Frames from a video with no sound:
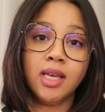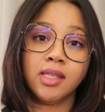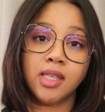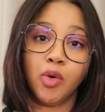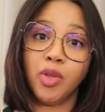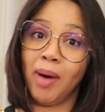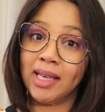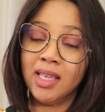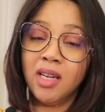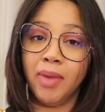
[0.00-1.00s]
So the
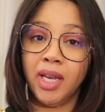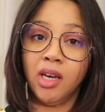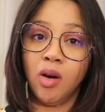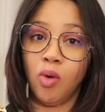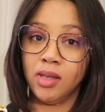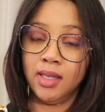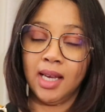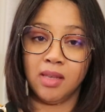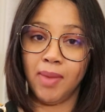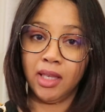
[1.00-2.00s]
bus in America was, it
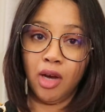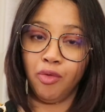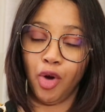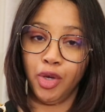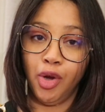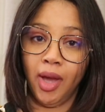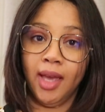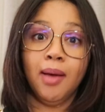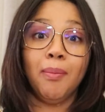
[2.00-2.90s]
doesn't matter how far you're going,